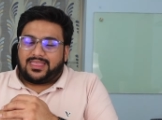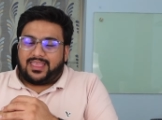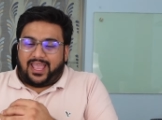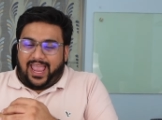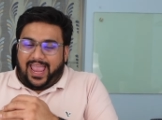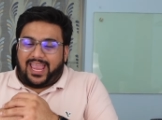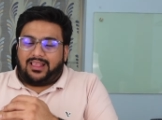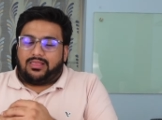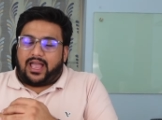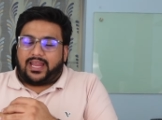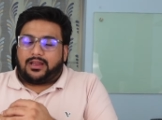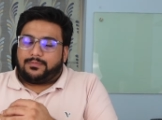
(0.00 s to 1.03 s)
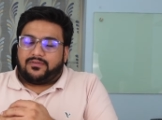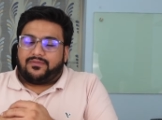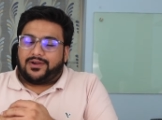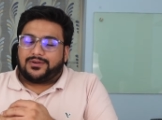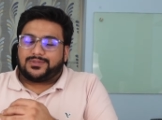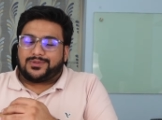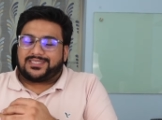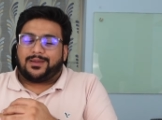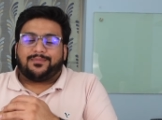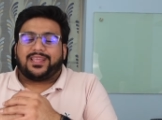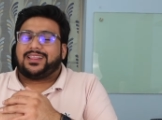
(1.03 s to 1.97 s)
the A lineup of phones was
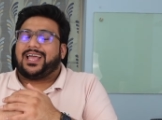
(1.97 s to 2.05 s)
something